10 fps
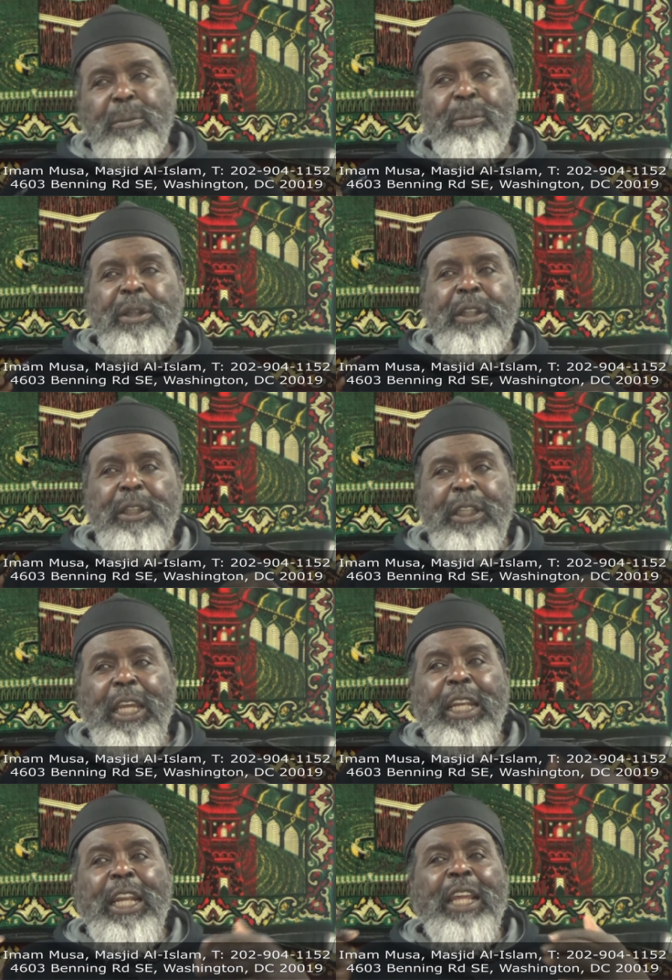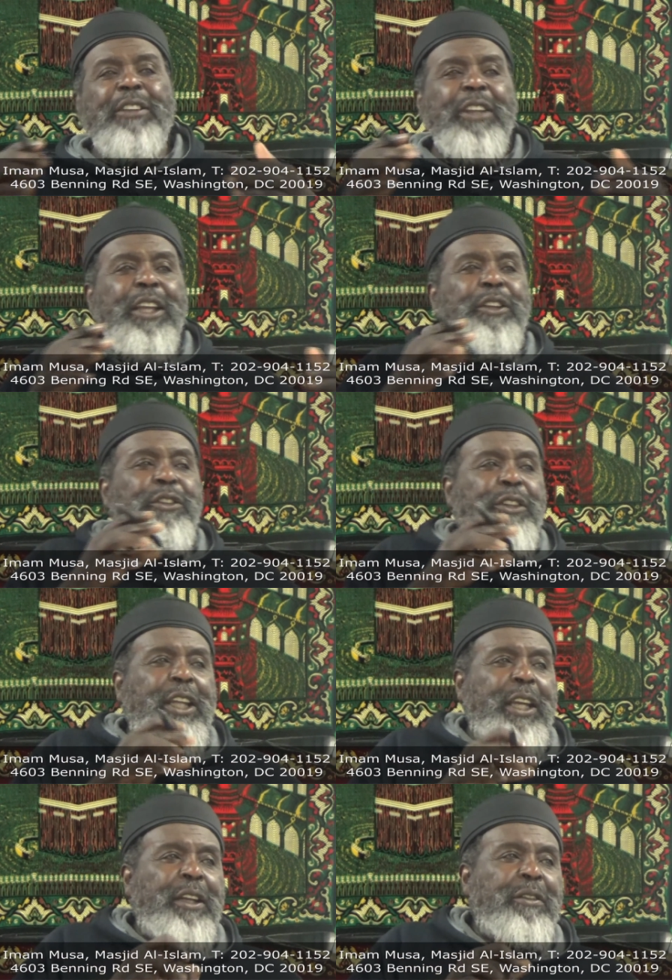but the Cadillacs I used to
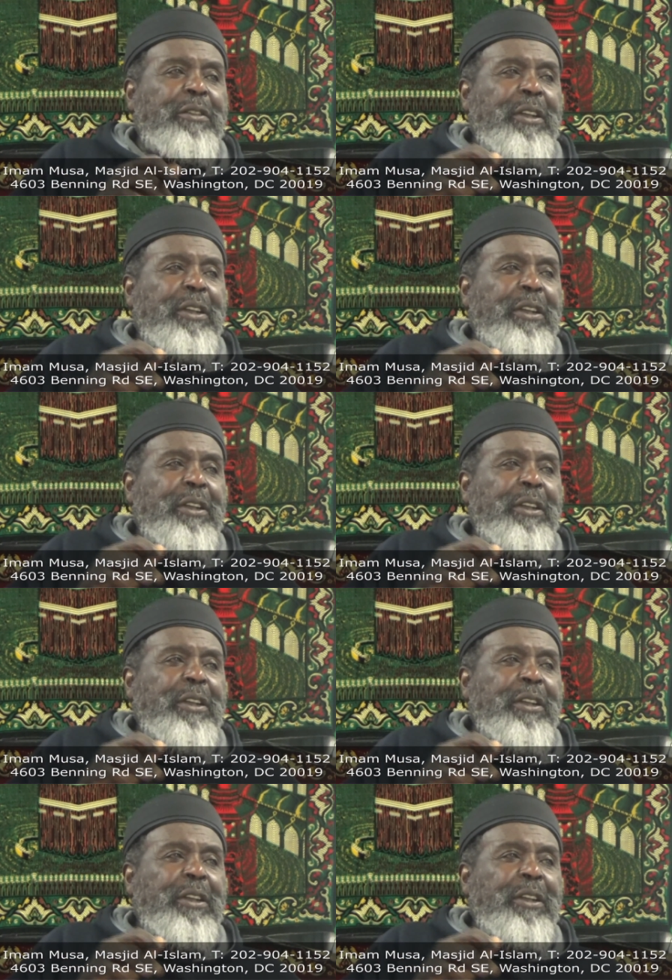have,